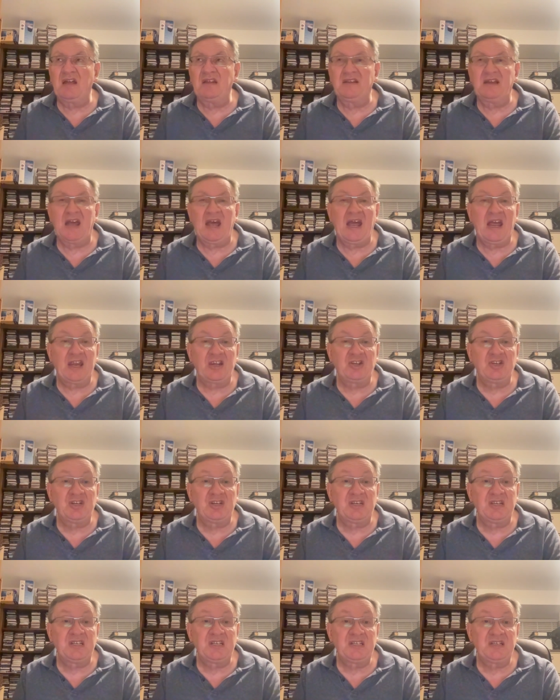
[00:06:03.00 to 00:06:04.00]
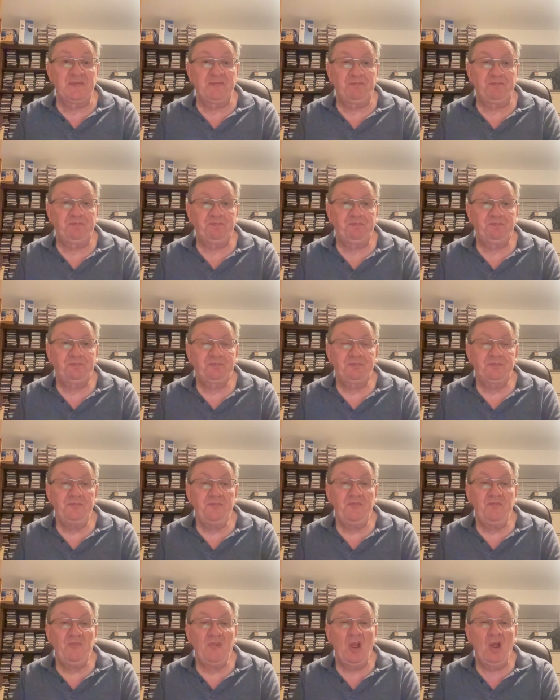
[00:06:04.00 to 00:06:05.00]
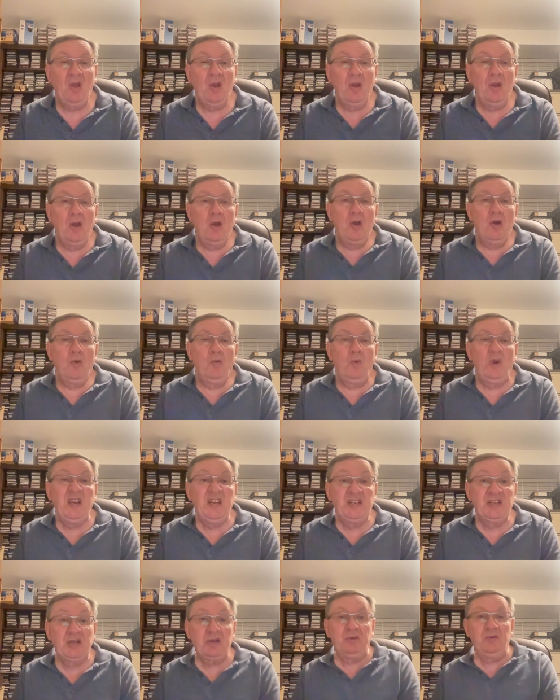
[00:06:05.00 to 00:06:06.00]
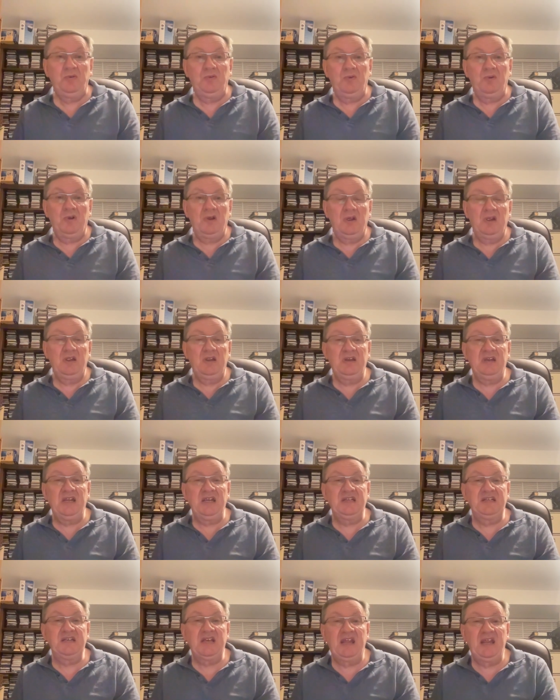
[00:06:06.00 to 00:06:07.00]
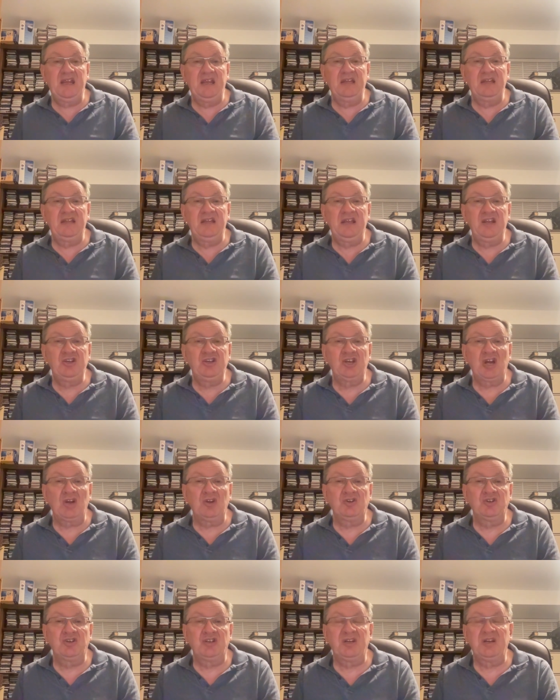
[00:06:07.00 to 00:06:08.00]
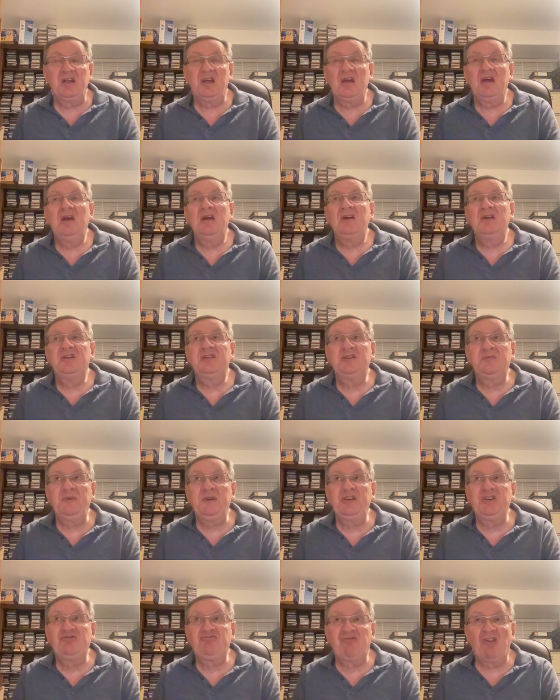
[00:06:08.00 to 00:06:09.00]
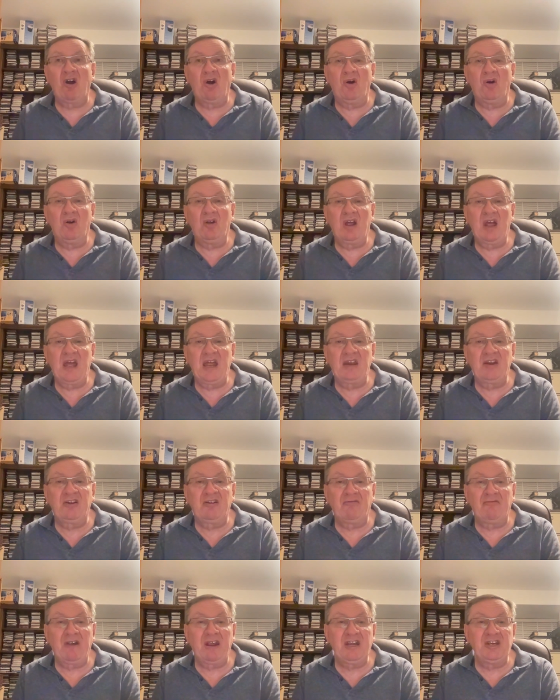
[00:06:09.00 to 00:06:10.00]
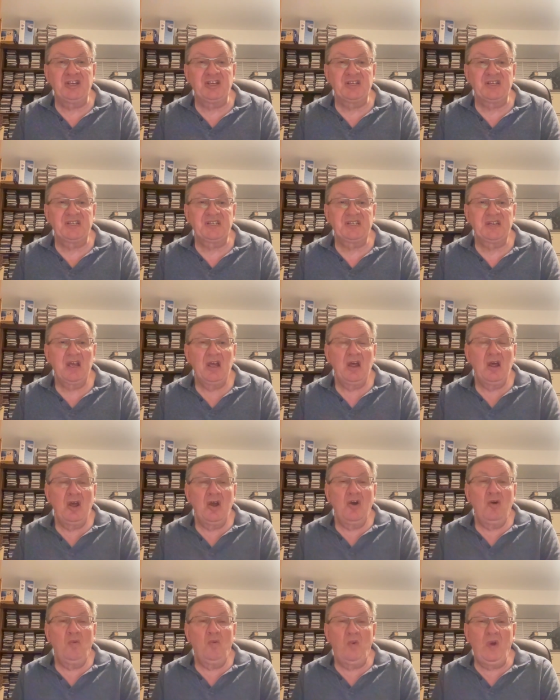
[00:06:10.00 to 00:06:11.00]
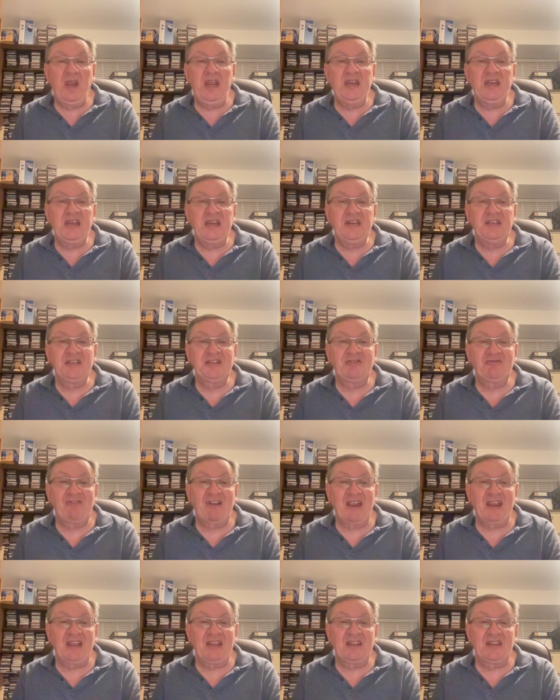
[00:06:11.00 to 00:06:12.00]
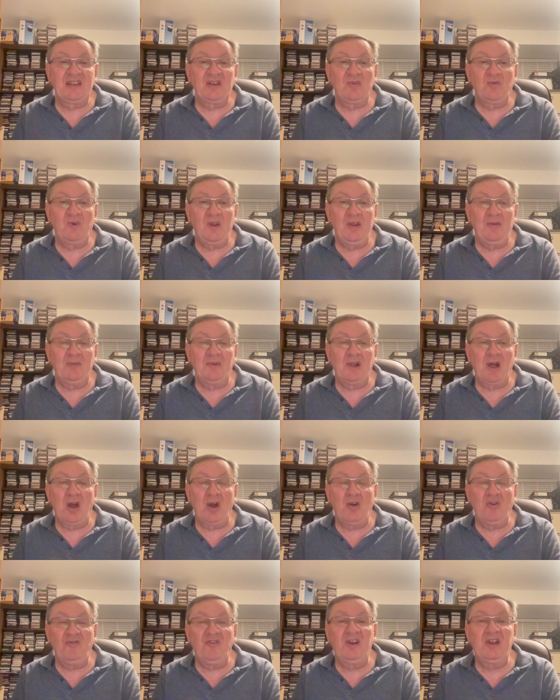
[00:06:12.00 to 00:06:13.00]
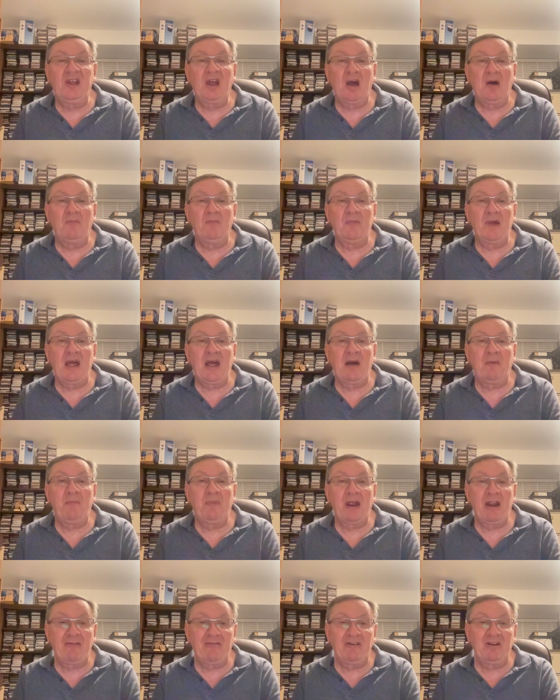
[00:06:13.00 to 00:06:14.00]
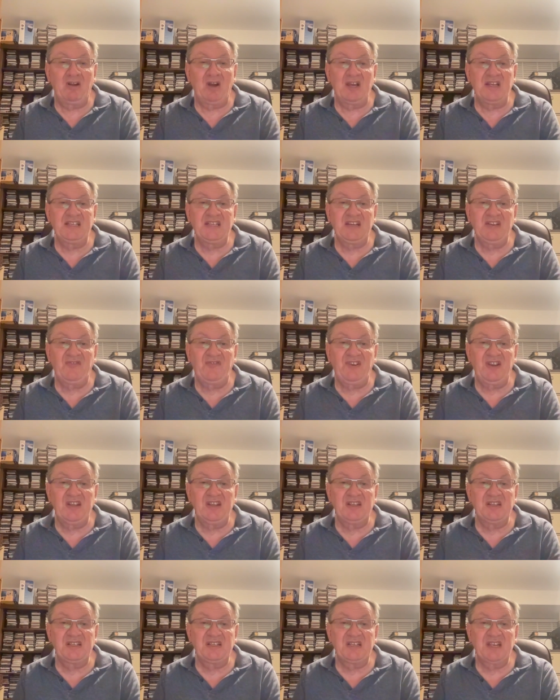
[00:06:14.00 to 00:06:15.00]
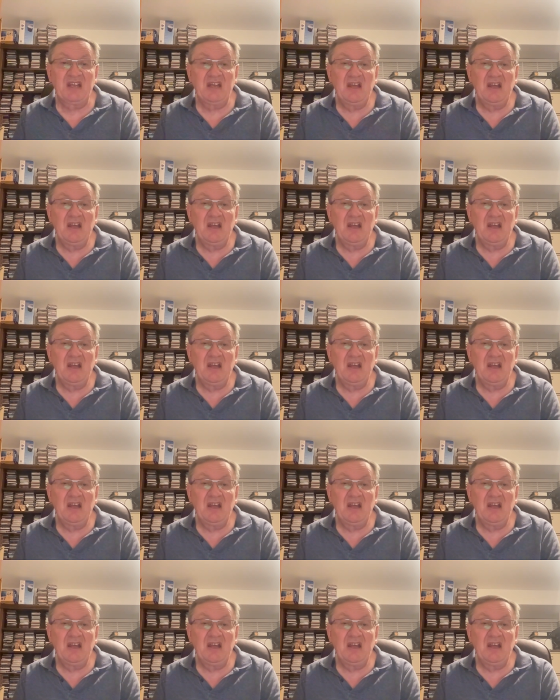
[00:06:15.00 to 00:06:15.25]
other actions. We too need to hear the injunction to be strong and courageous. We need strength that we will overcome our paralyzing fears